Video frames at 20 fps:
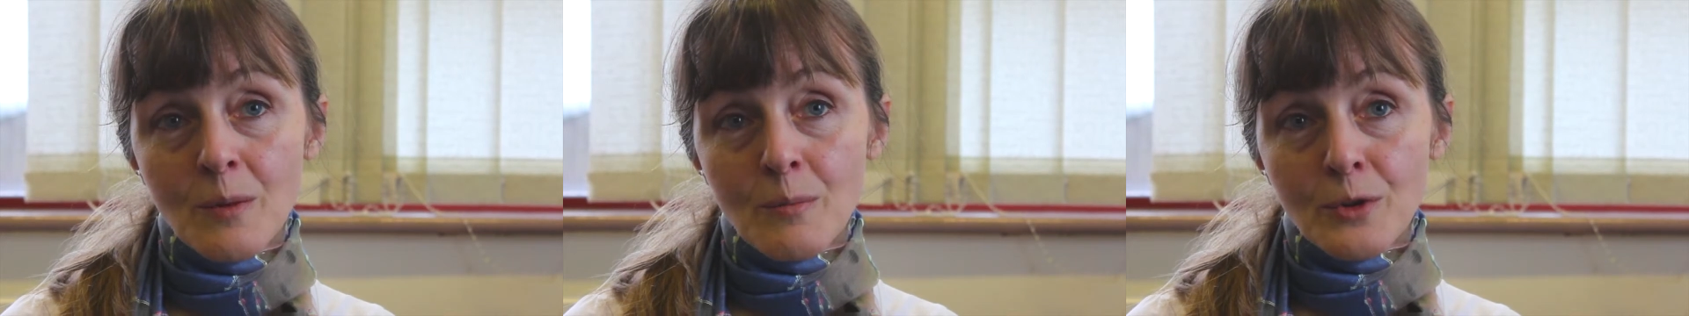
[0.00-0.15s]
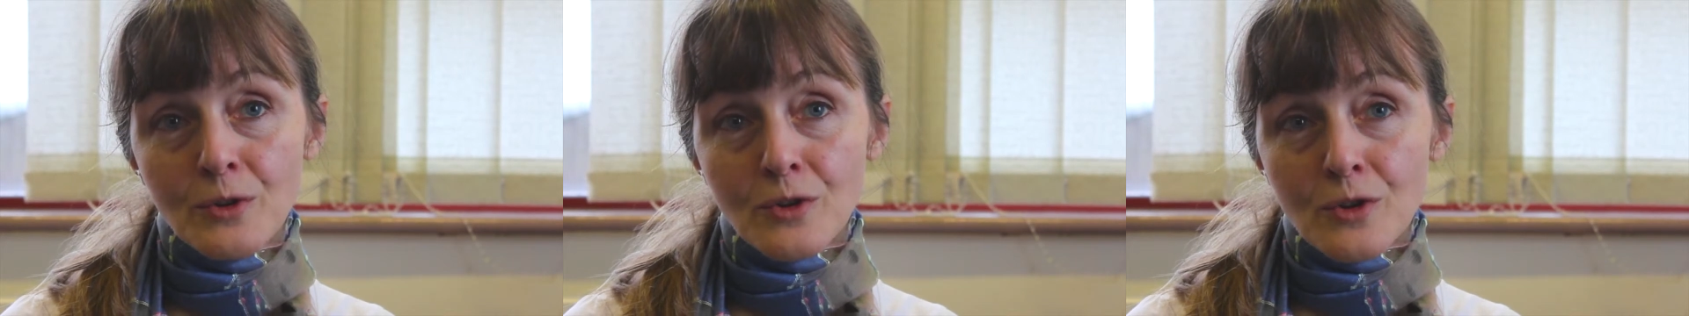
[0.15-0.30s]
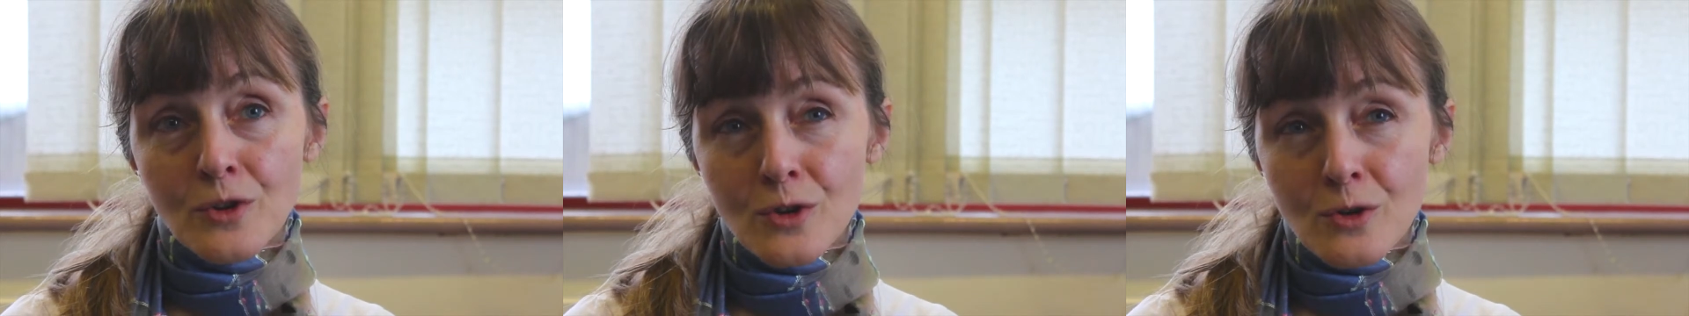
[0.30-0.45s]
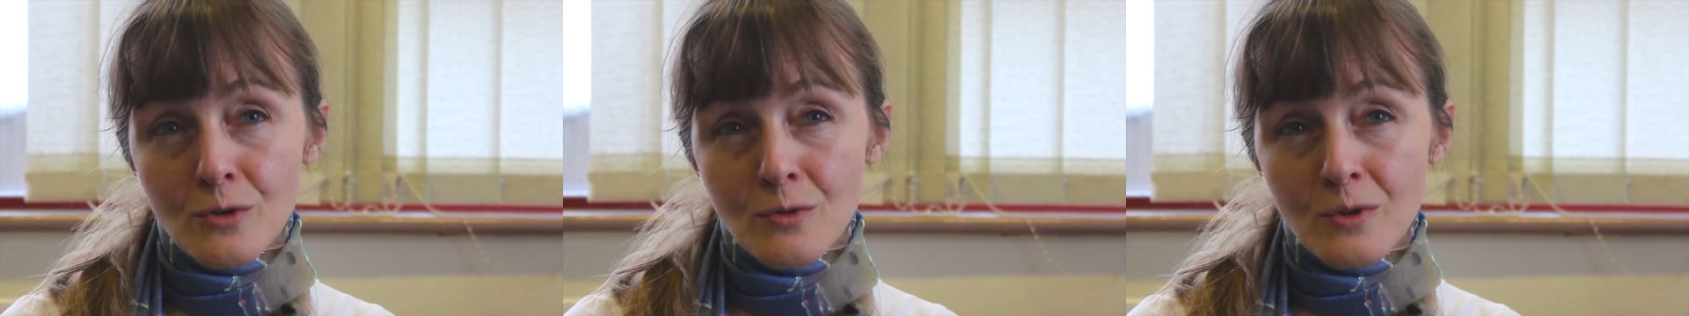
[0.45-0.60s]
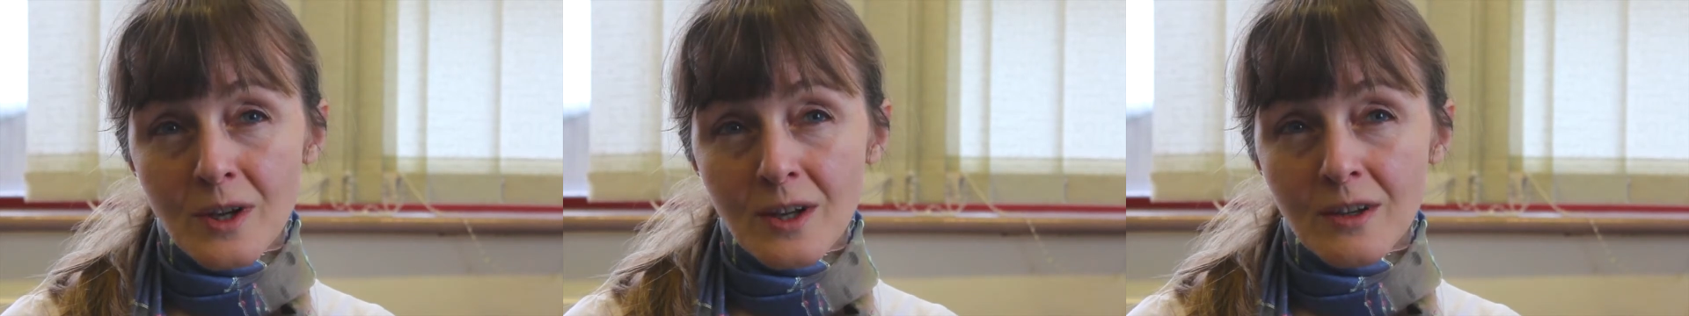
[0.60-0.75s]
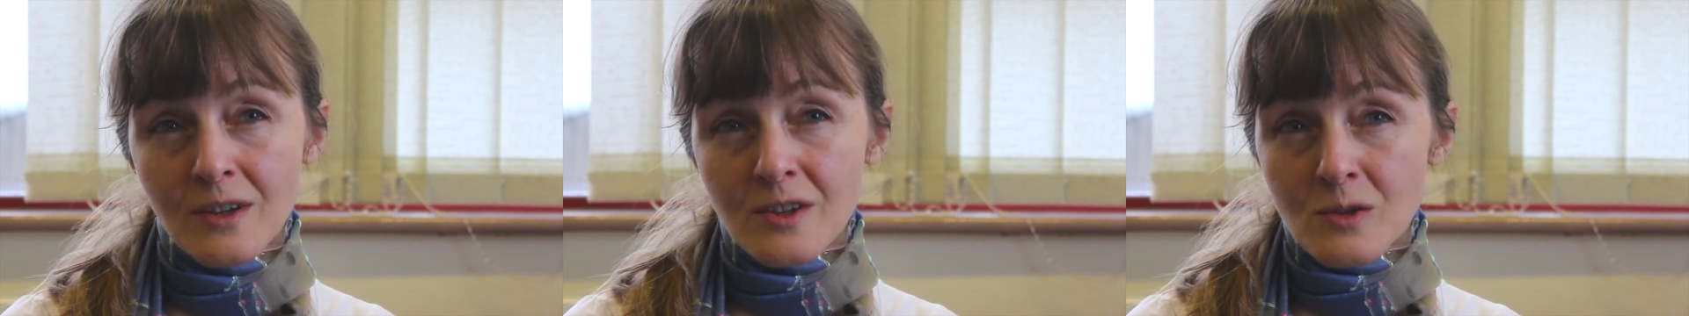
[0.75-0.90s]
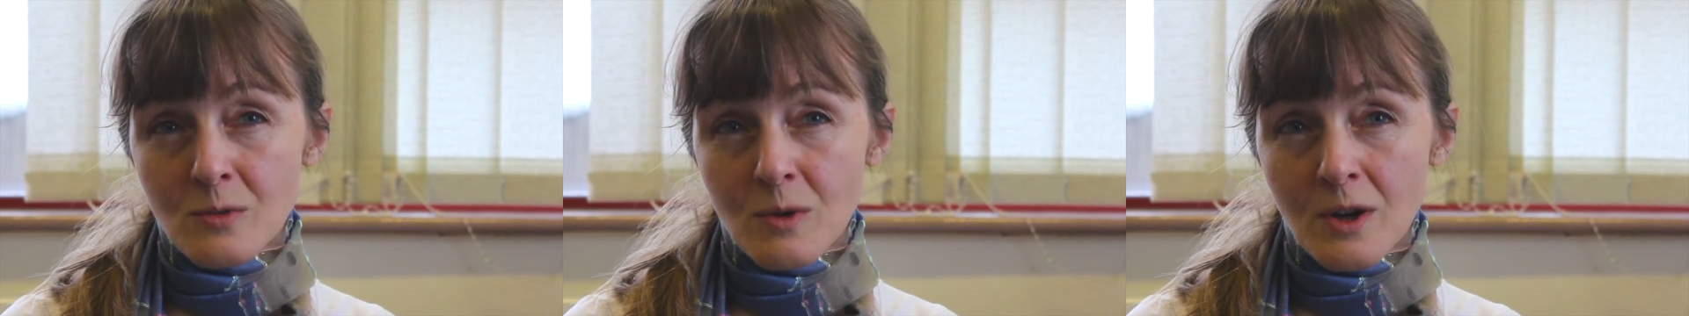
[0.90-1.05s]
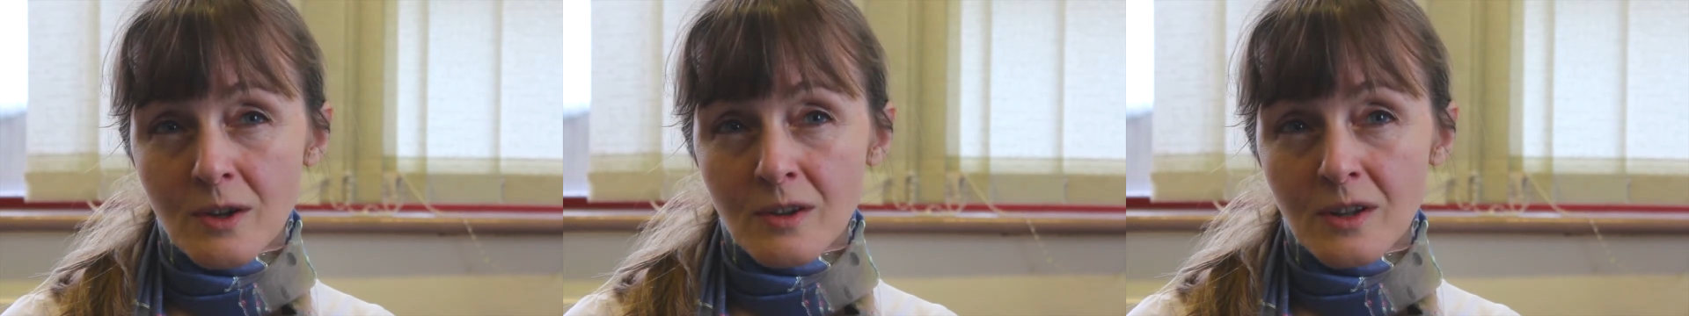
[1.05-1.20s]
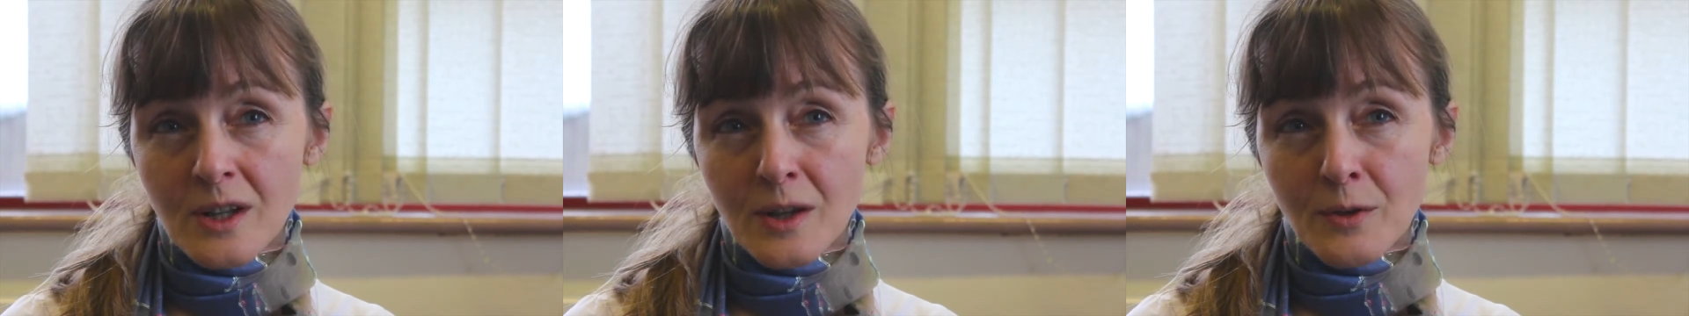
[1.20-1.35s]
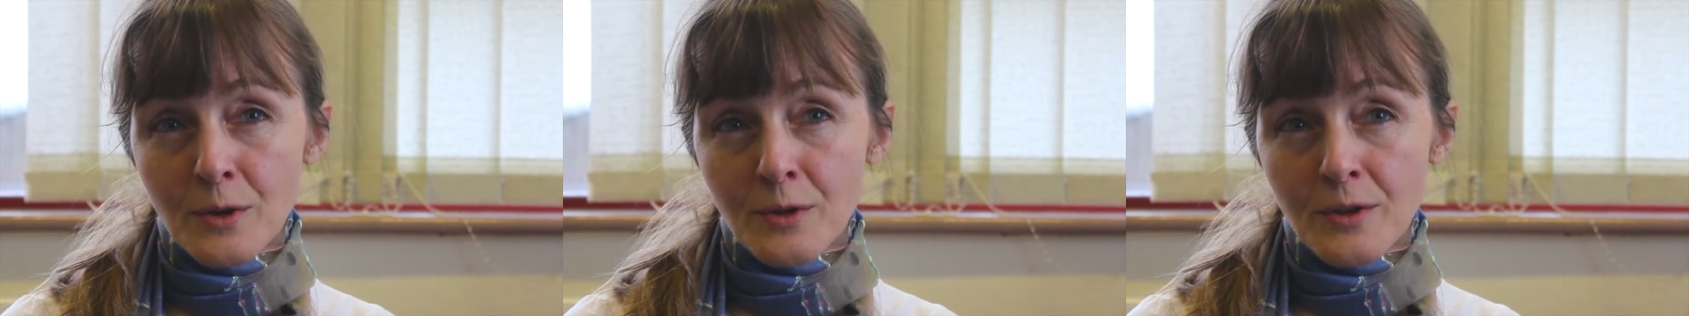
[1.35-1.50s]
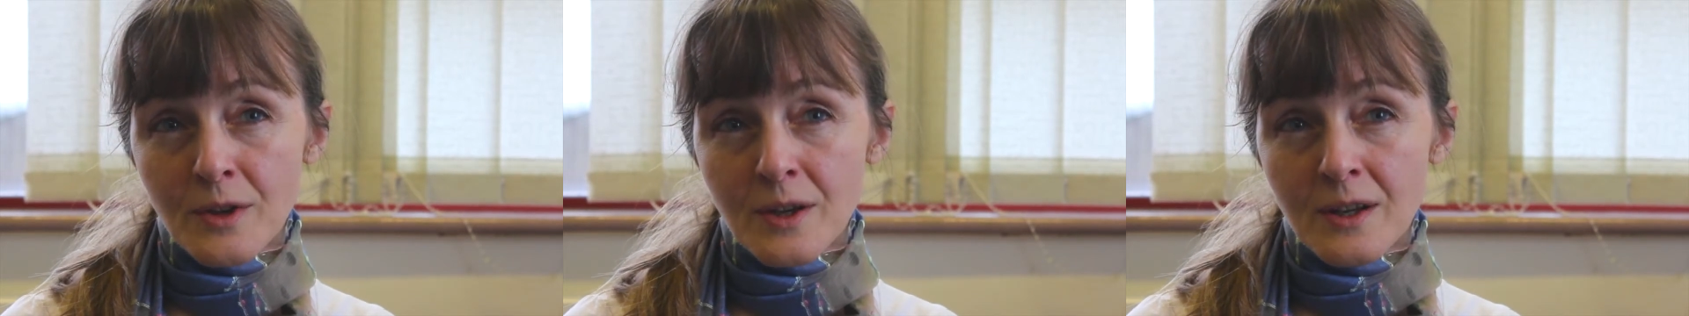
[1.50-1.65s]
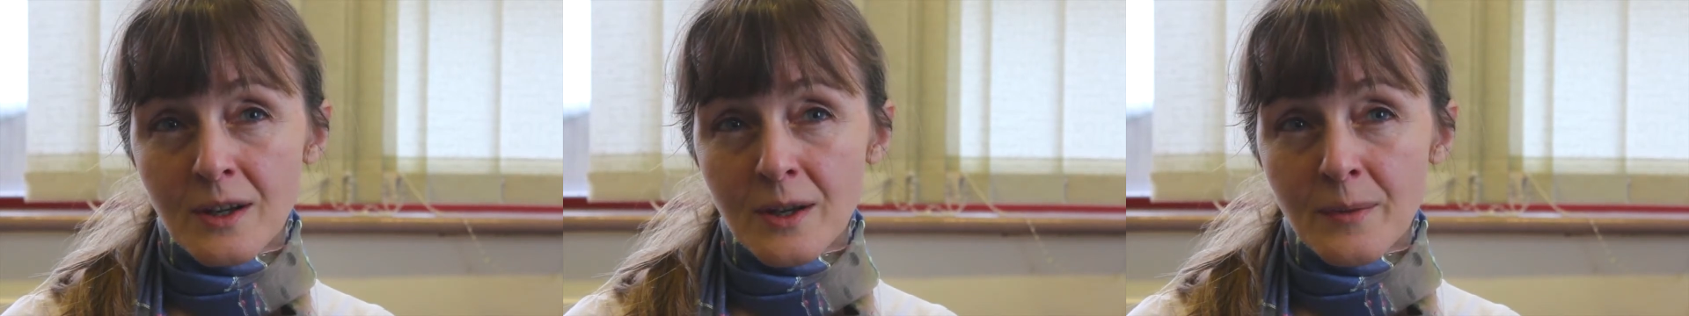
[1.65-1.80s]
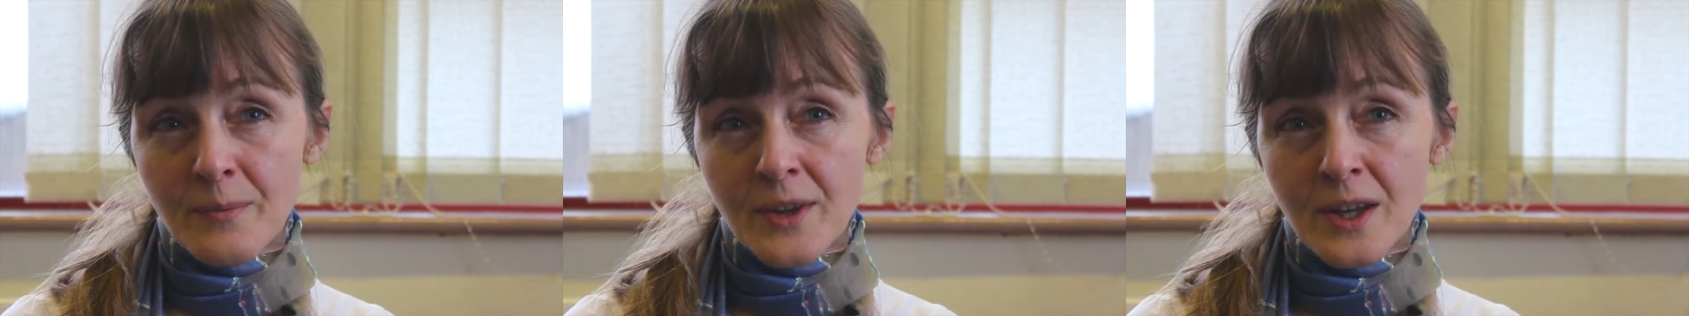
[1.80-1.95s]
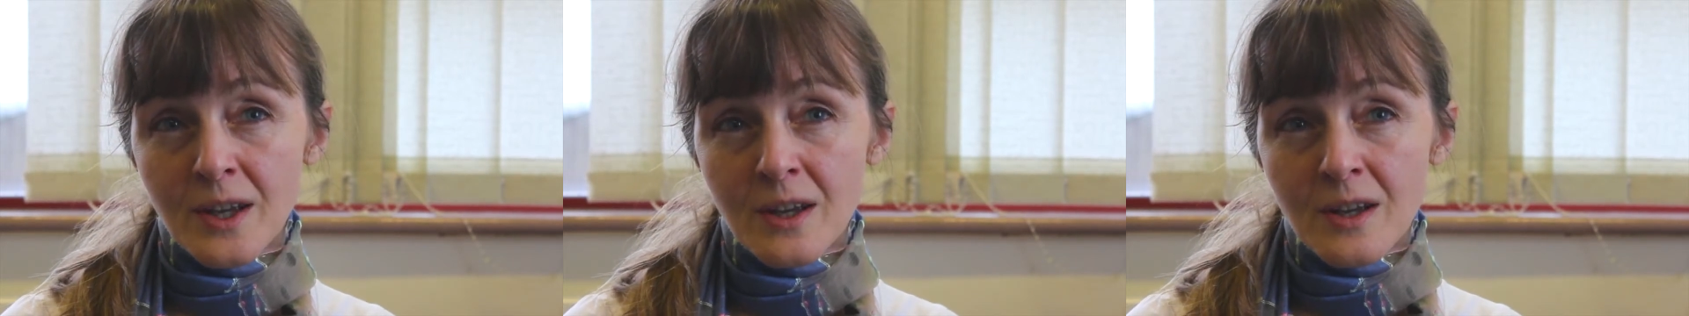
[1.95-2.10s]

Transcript: but curing it is quite another thing.